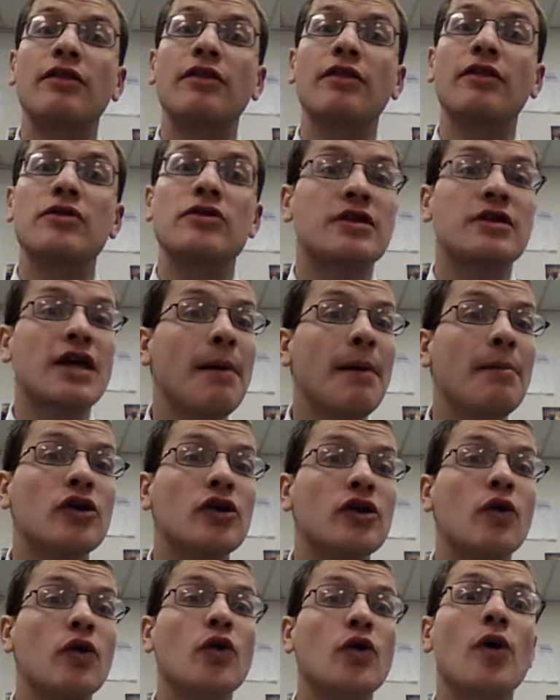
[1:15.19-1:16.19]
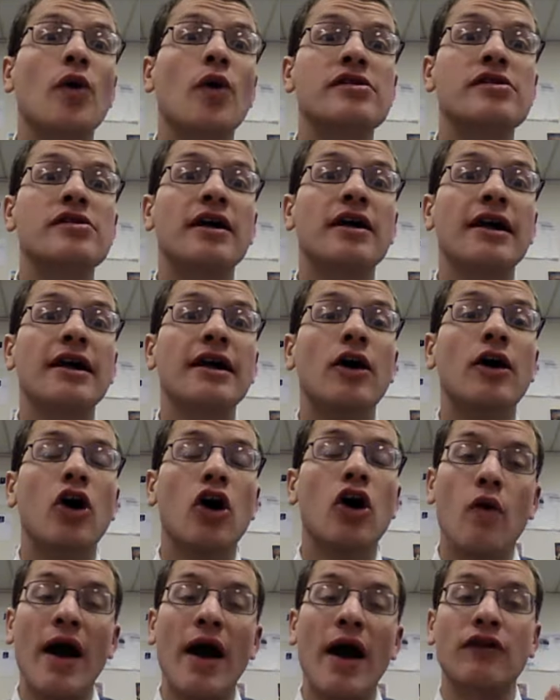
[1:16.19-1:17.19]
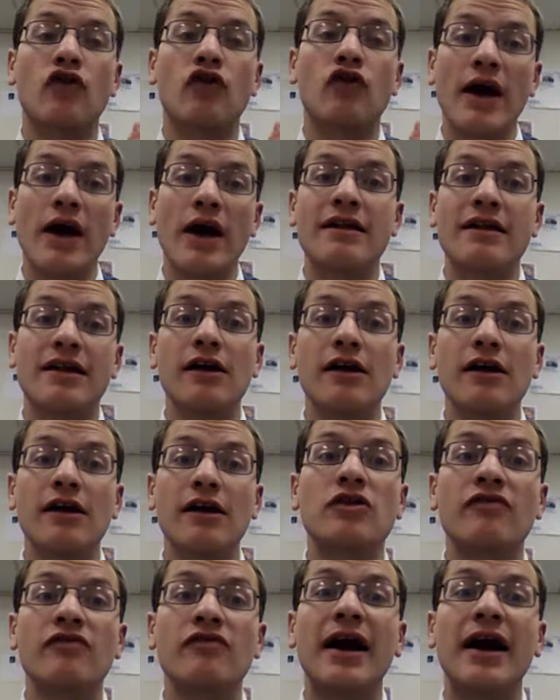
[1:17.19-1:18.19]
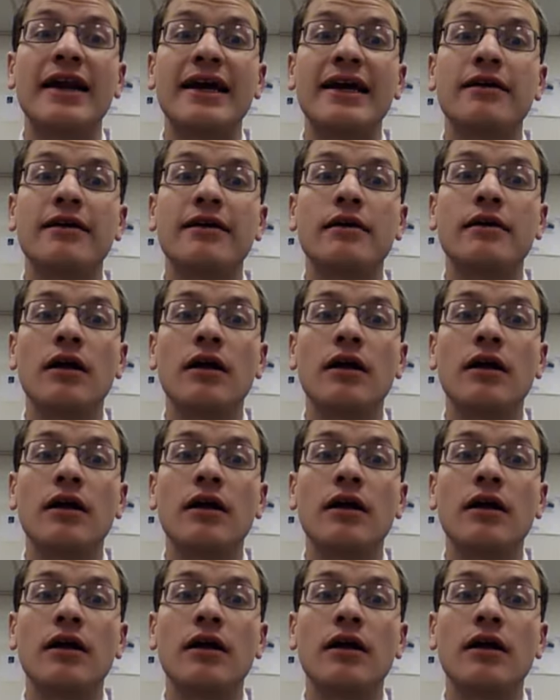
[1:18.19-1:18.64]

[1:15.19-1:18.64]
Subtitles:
there were some in New York City who had great deals of money,